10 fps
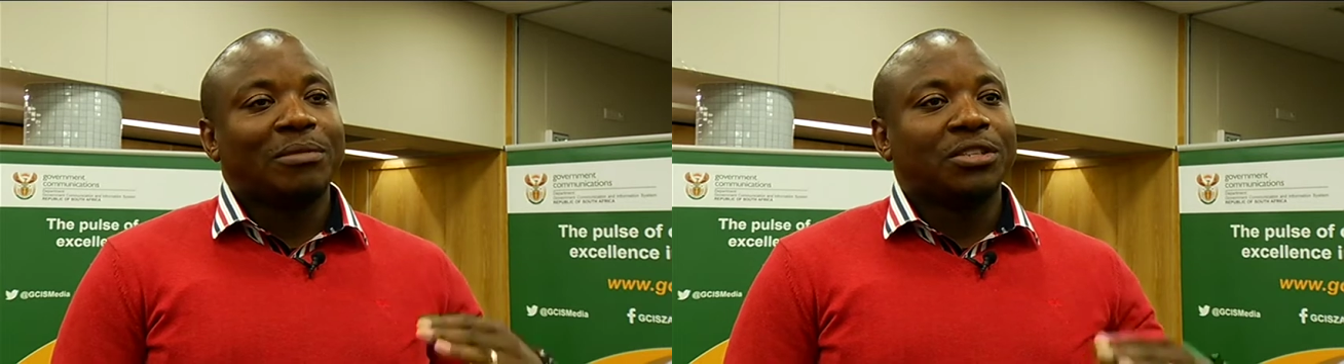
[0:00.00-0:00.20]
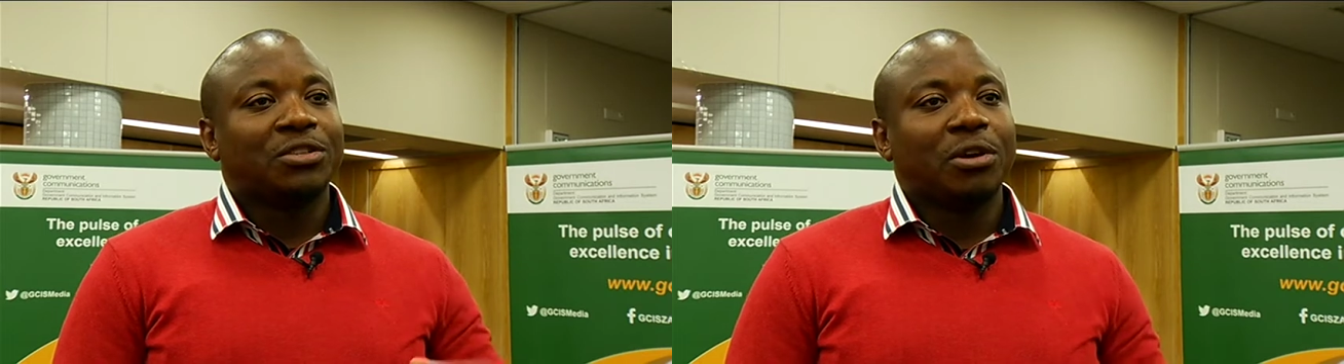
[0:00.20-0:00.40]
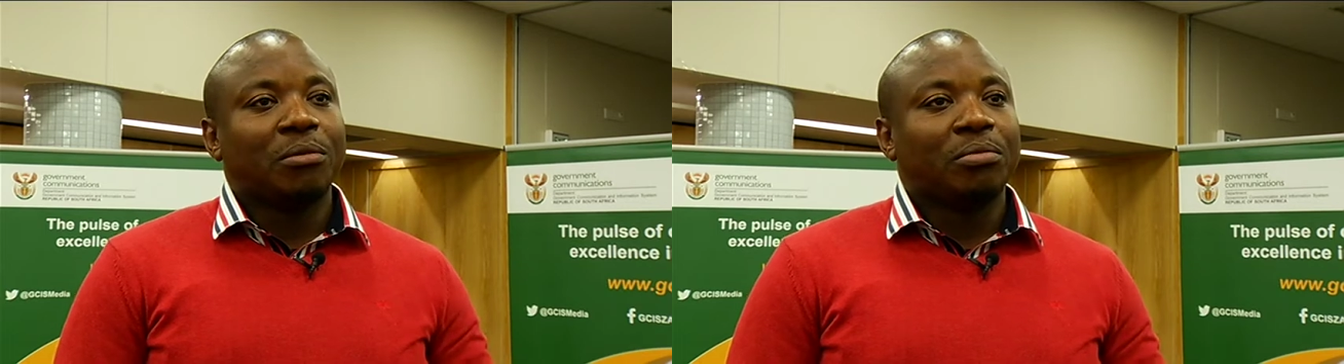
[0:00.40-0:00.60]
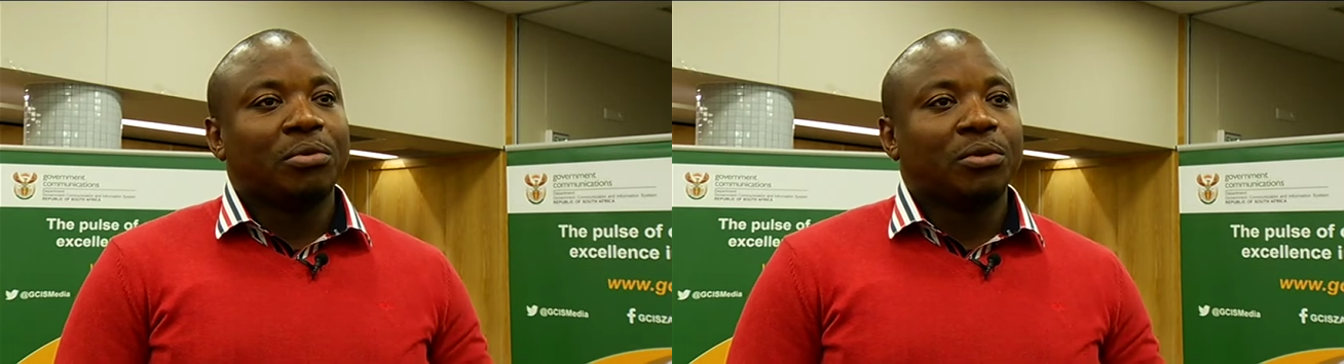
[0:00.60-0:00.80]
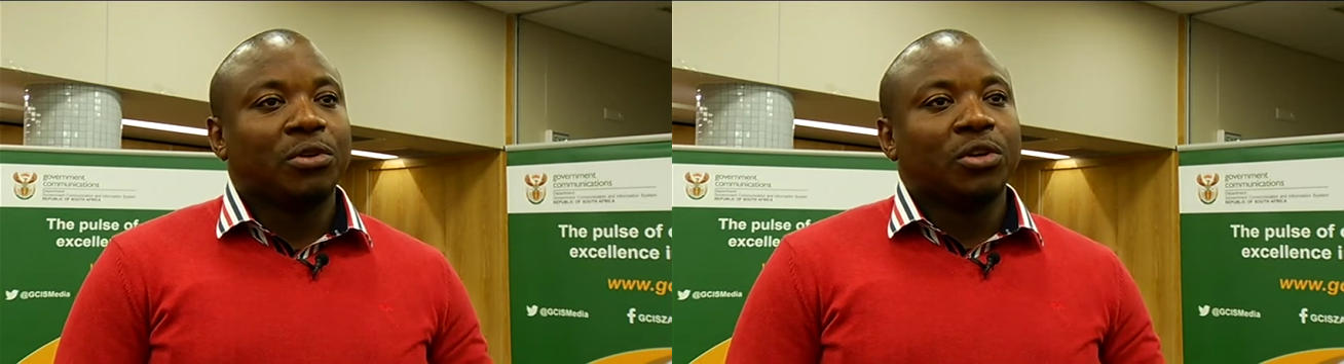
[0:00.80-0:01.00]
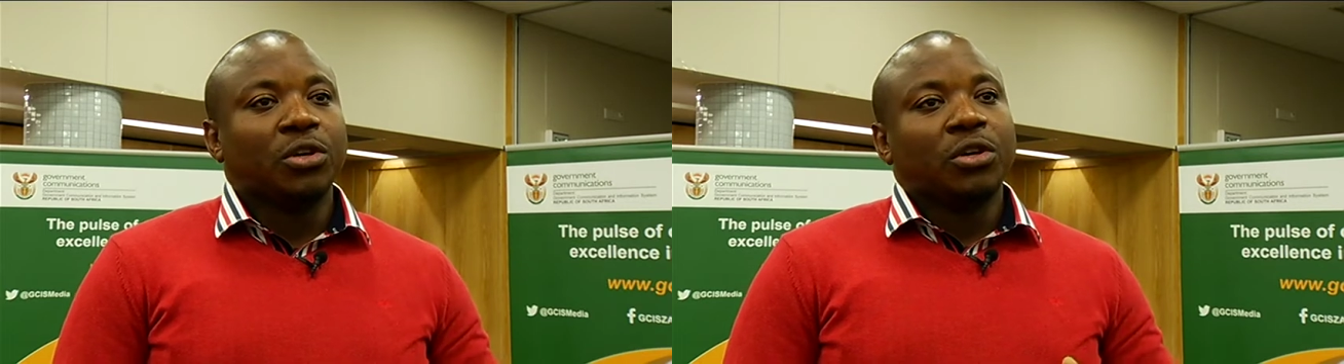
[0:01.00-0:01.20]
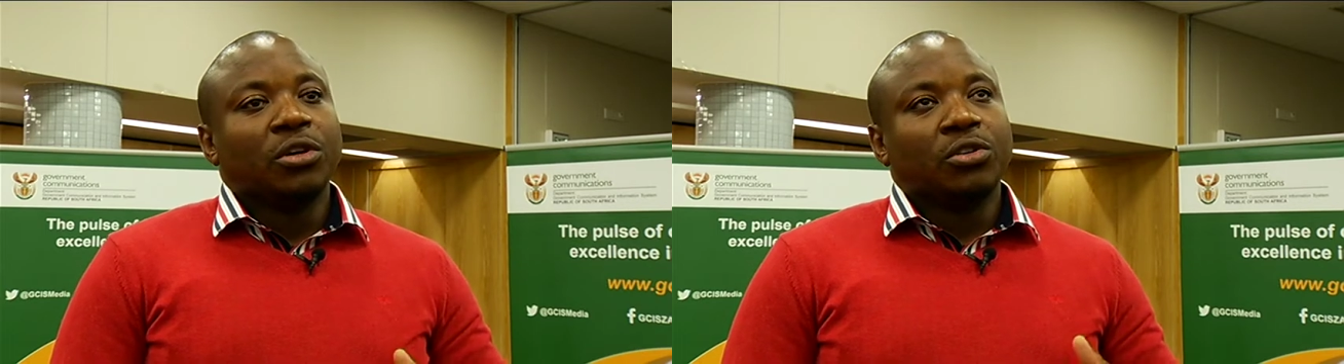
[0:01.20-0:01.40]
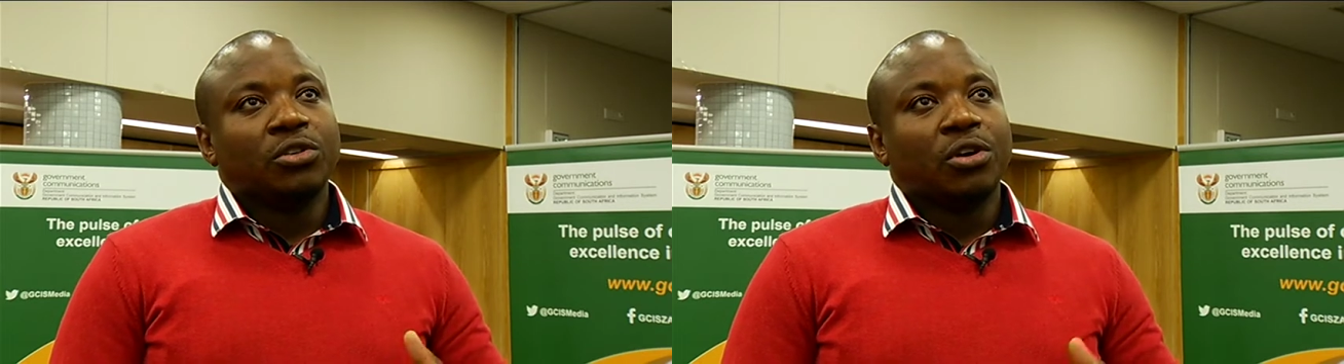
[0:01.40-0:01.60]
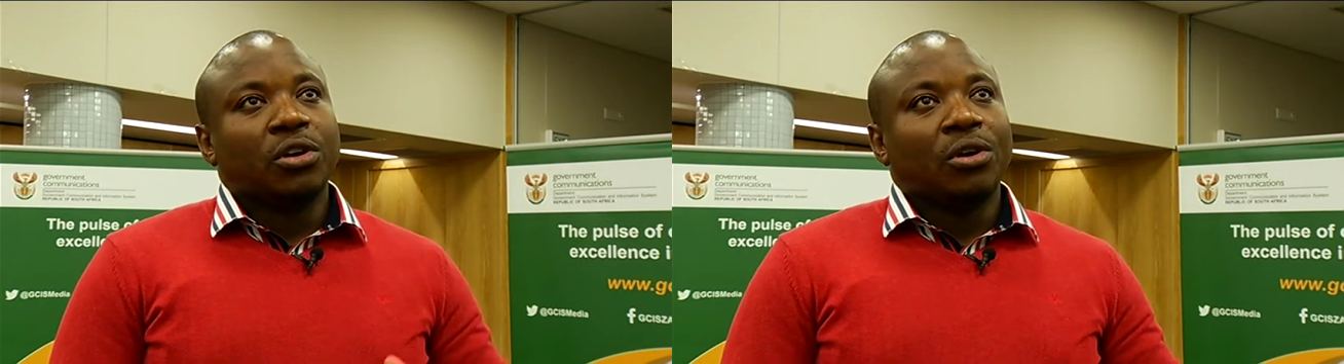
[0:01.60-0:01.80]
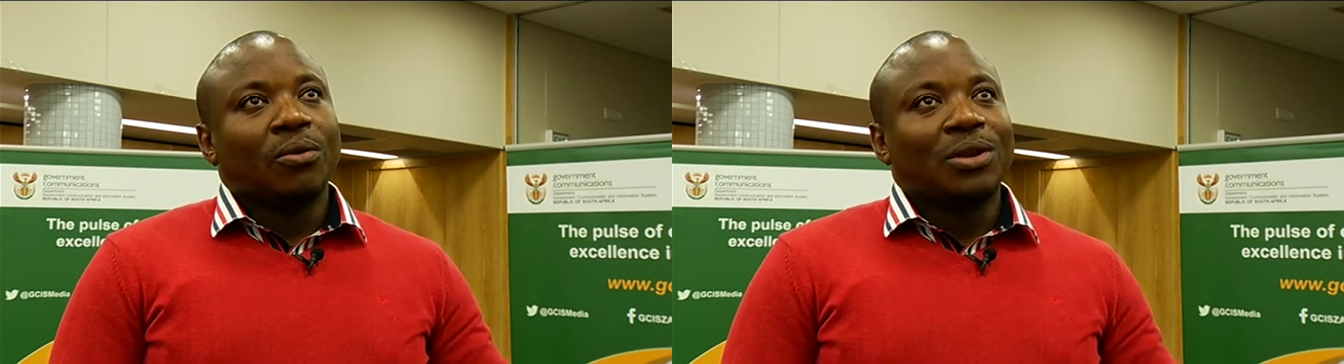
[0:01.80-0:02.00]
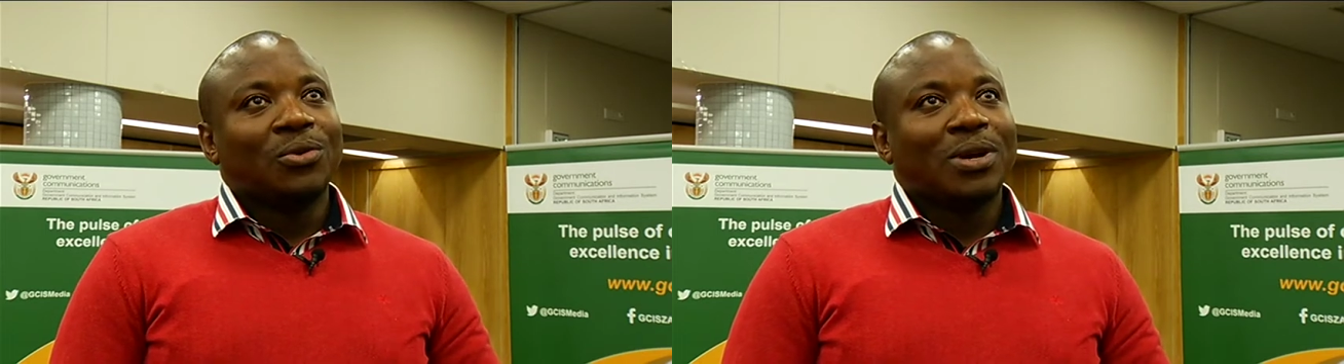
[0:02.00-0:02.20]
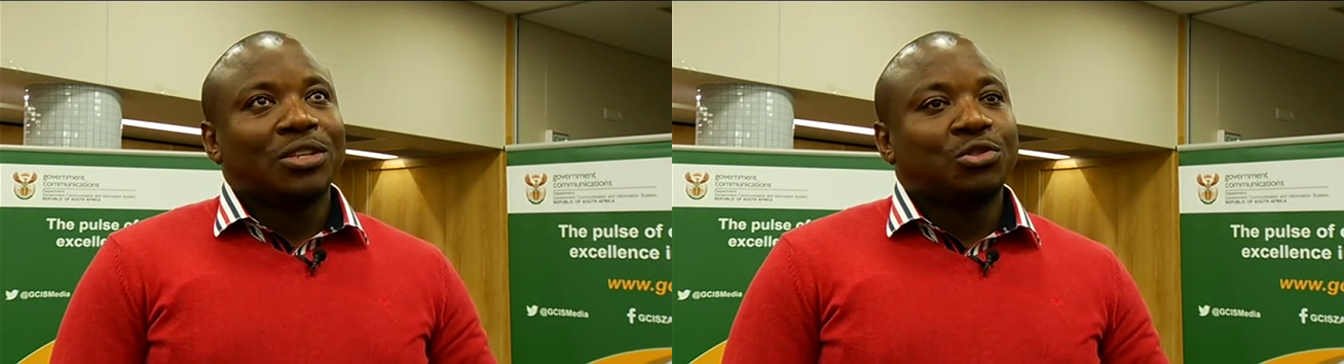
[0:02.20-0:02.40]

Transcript: the top. You know, when you want